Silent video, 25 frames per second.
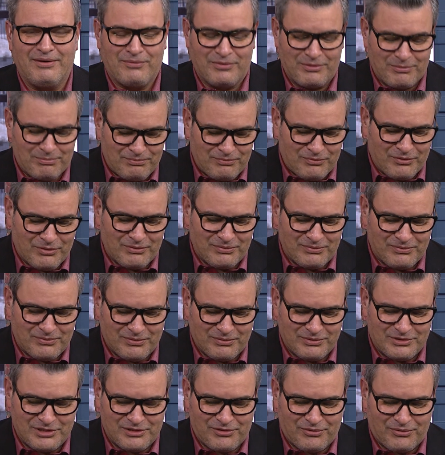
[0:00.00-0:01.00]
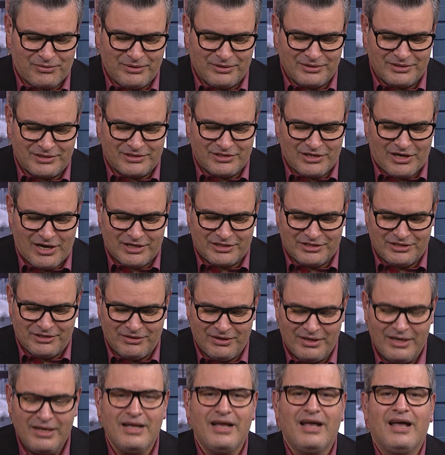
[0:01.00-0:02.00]
and we're, we're, we're just thrilled to Thank talk you so to
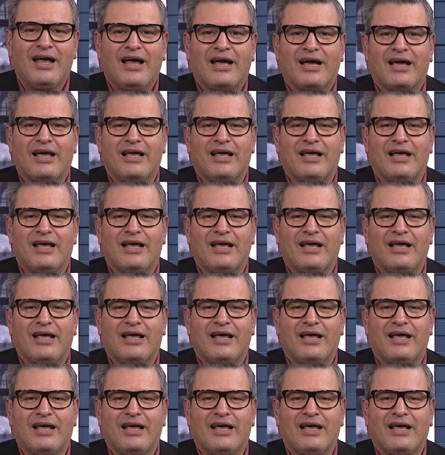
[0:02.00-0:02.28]
you. Much.